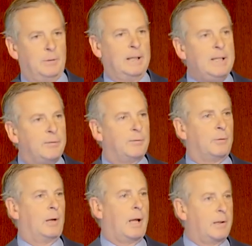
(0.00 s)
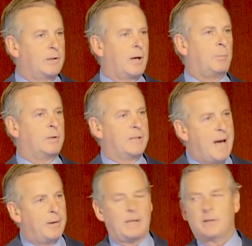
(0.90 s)
Relief for a lot of these companies.
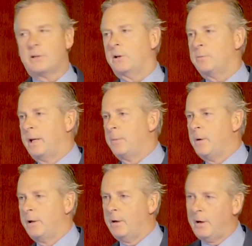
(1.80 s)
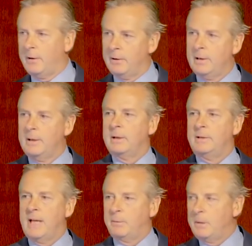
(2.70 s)
Now they can start spending money on
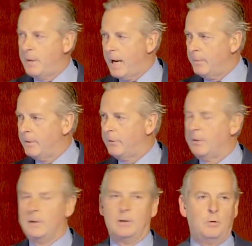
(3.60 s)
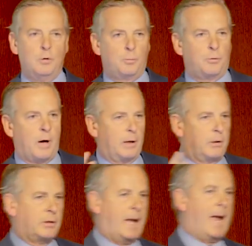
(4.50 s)
debt repayment, new
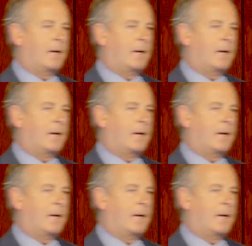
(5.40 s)
products,